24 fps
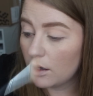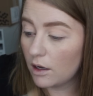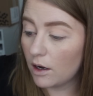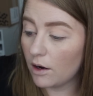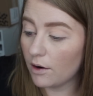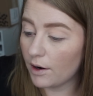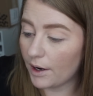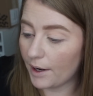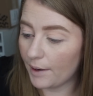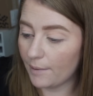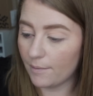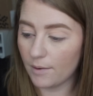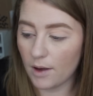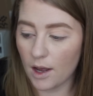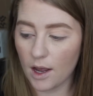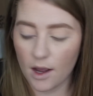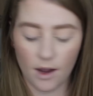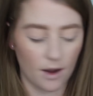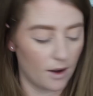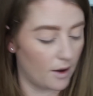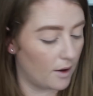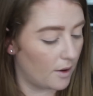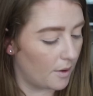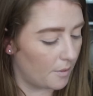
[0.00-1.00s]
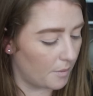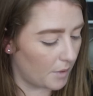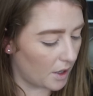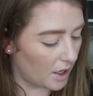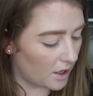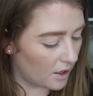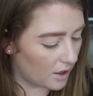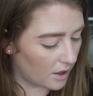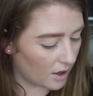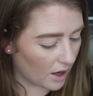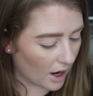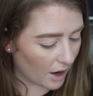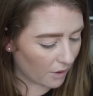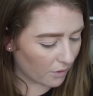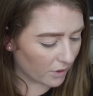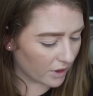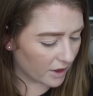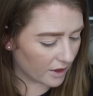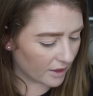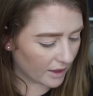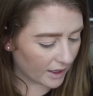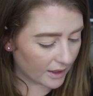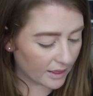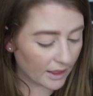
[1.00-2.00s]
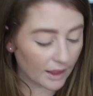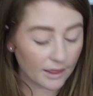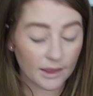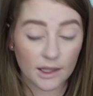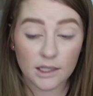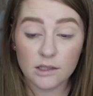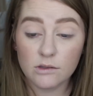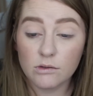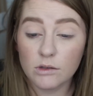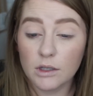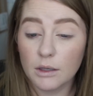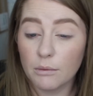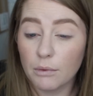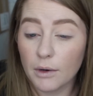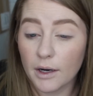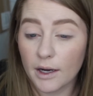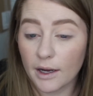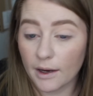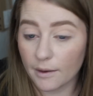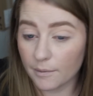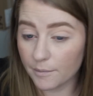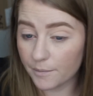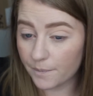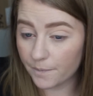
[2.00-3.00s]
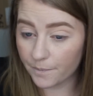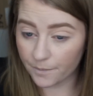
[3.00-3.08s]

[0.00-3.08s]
All right, I really like that. That's really pretty.